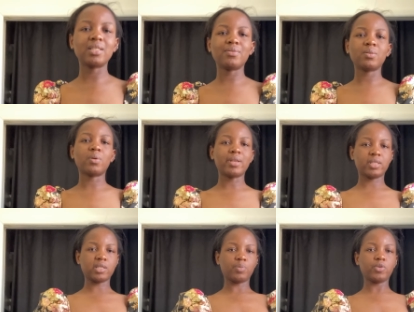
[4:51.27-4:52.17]
giving what
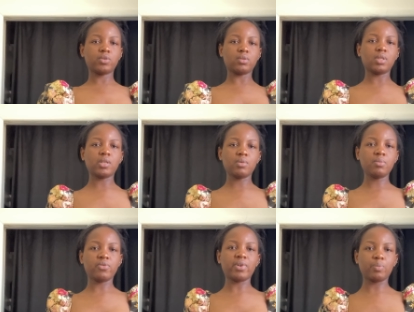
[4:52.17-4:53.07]
it's supposed to give. Maybe
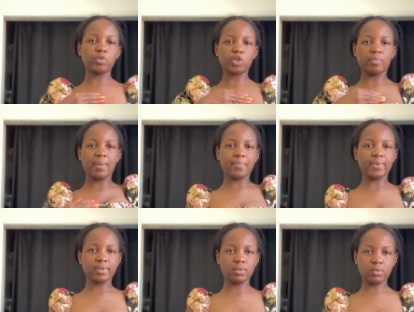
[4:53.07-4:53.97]
if I push my
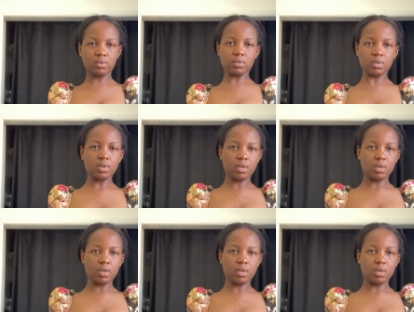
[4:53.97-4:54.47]
breasts